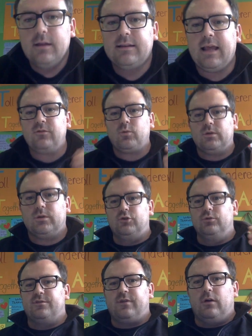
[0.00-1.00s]
That's what
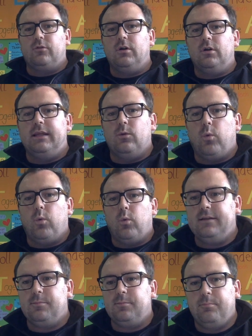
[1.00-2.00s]
students found ugly,
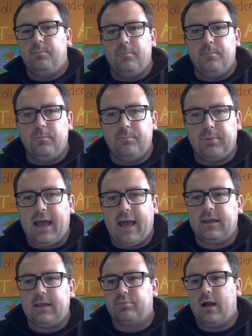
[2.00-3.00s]
white,
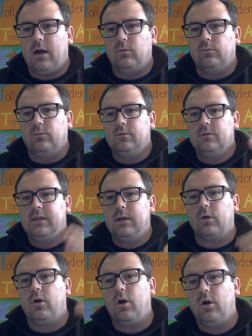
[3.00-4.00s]
black and brown. They
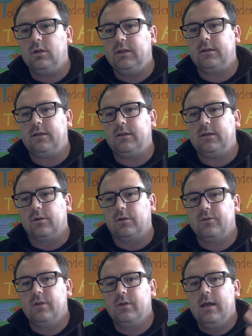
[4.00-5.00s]
were ugly
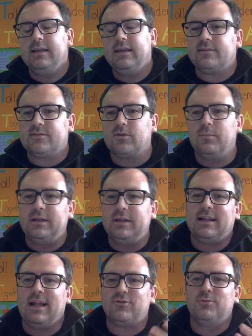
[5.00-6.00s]
colours. Yet so many
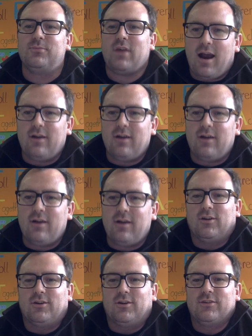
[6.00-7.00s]
classrooms are these
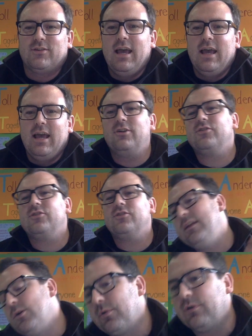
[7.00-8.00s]
colours. And there's
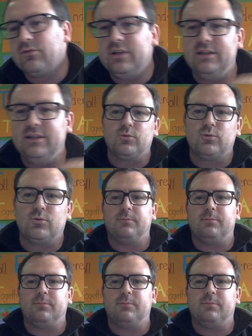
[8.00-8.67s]
any number of reasons with